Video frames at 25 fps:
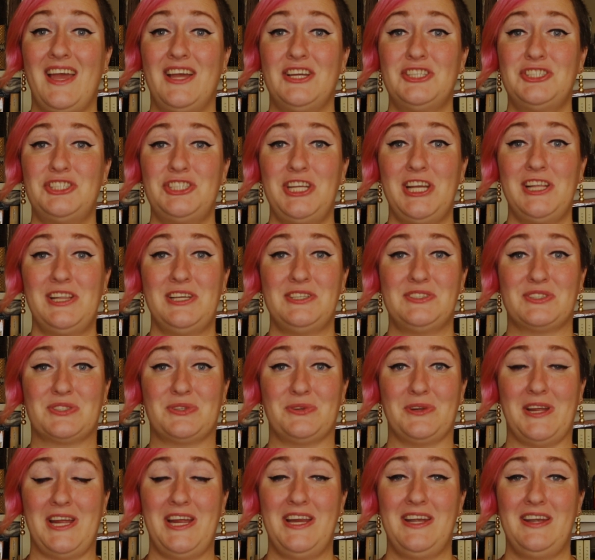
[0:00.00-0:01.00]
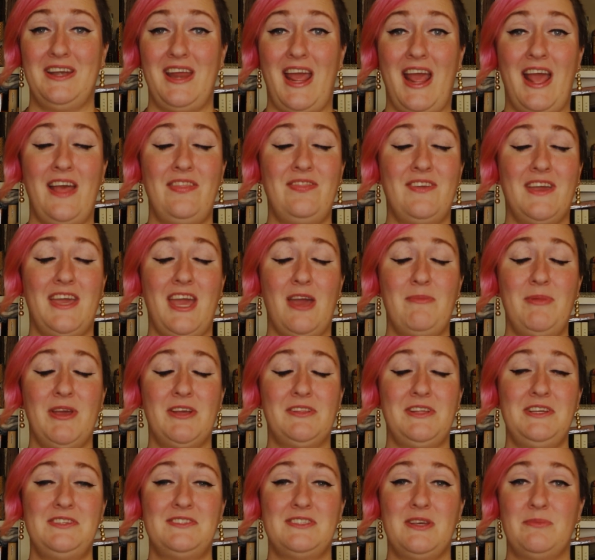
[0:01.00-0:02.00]
Scheele's green and the
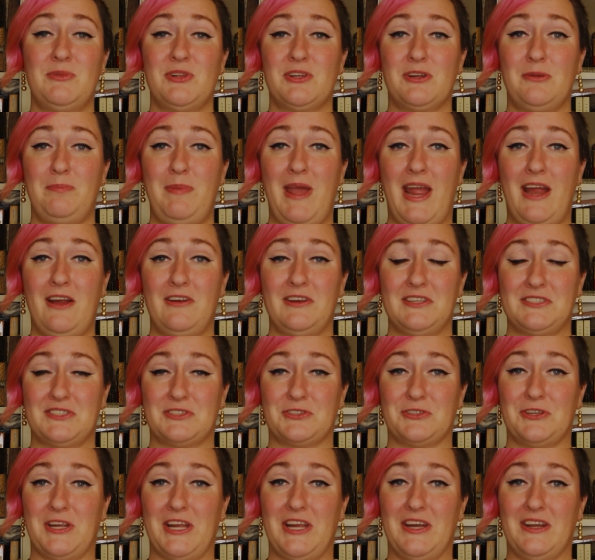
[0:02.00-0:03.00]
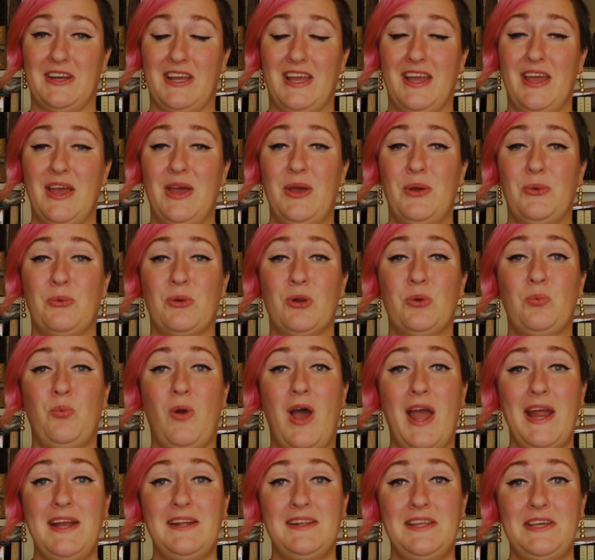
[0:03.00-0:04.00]
chemically similar Paris green were
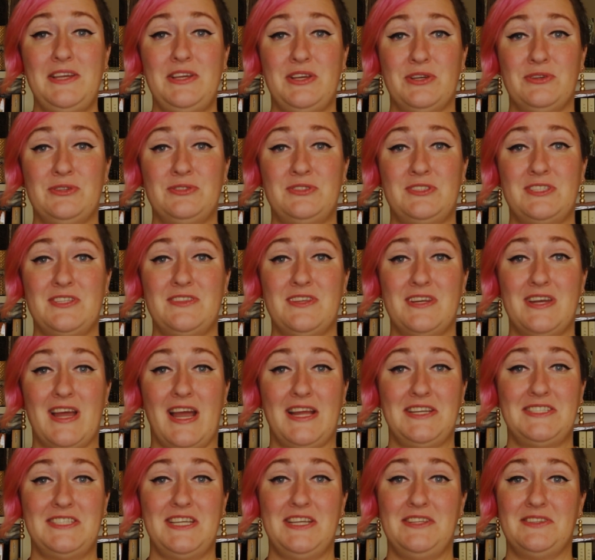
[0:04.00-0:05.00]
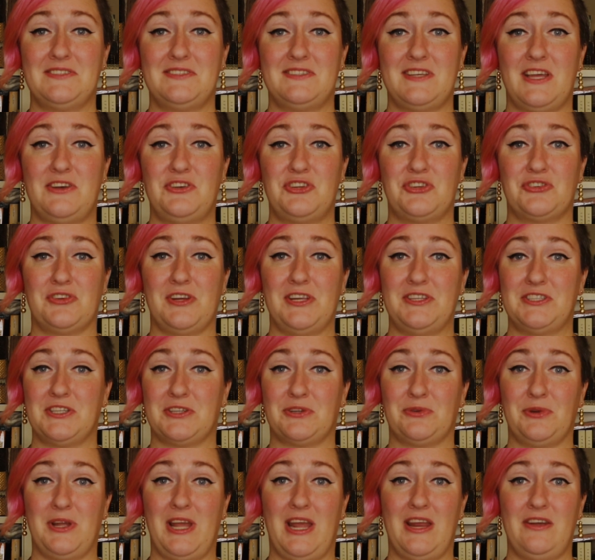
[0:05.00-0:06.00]
widely used in the 19th century to
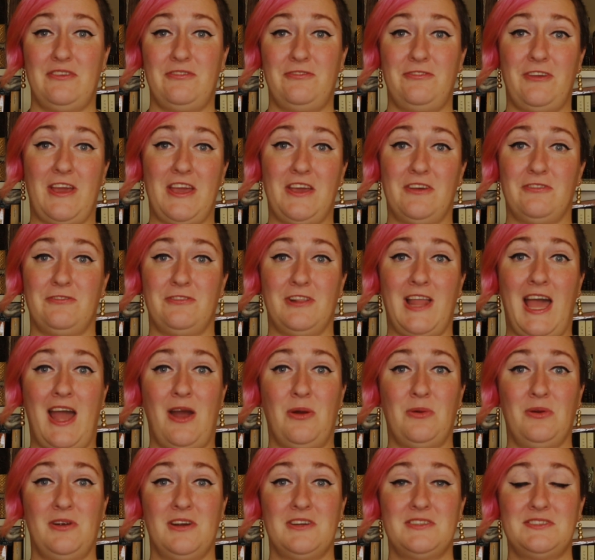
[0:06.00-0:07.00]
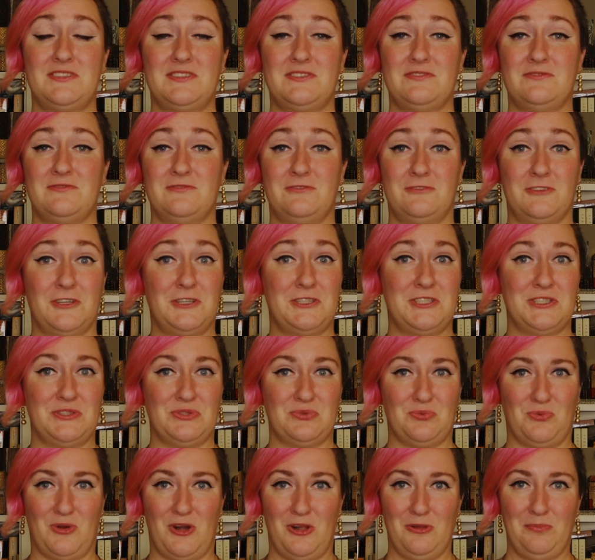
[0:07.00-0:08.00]
create fake flowers,
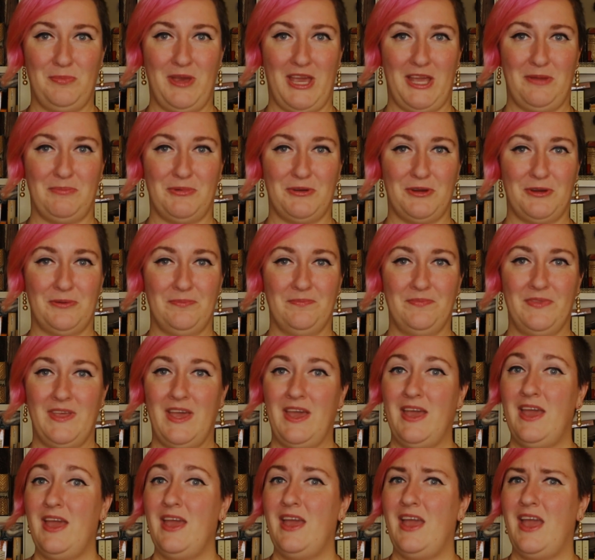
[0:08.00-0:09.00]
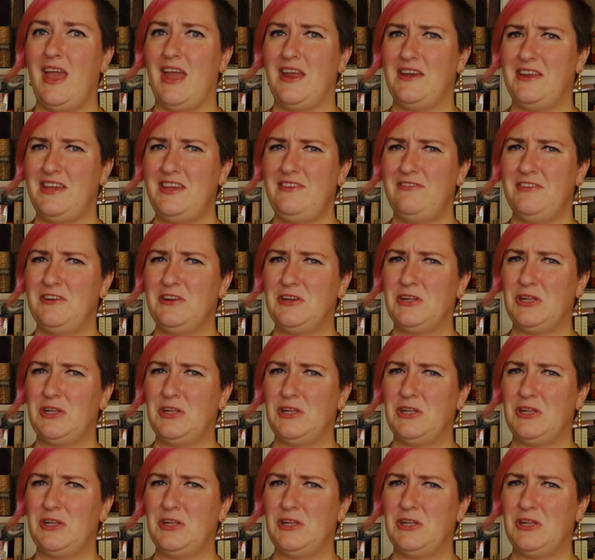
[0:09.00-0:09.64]
verdant wallpaper, and even